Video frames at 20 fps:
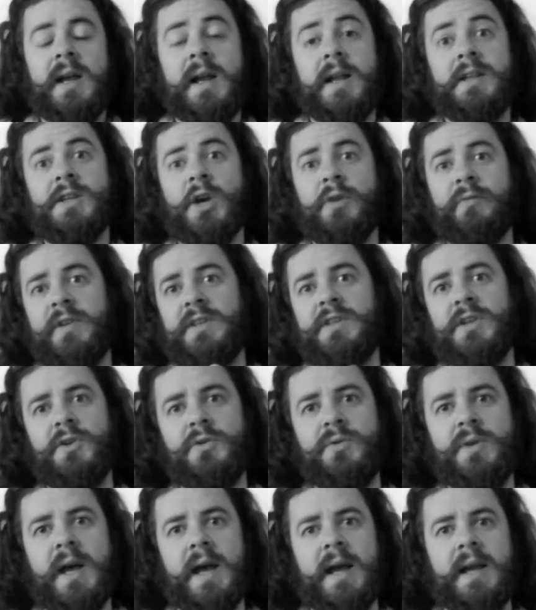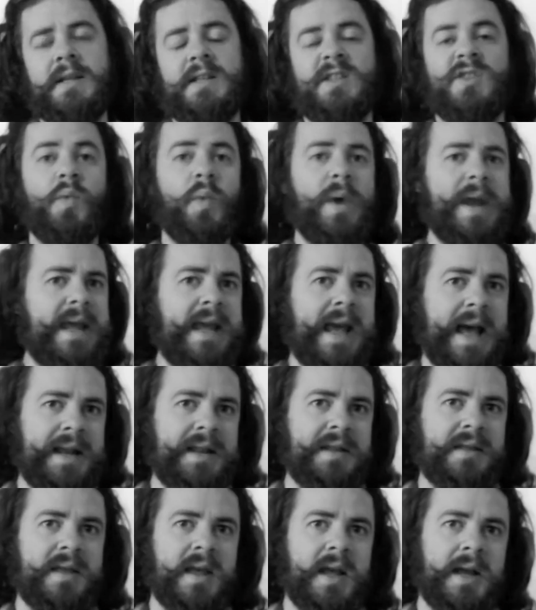It's over two days, it's a
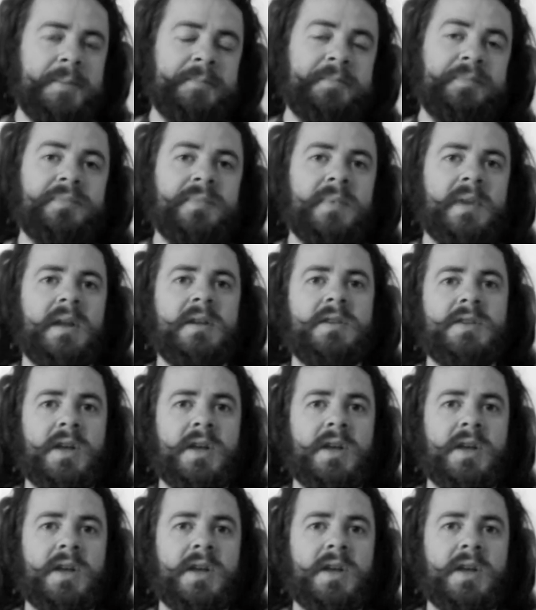weekend thing,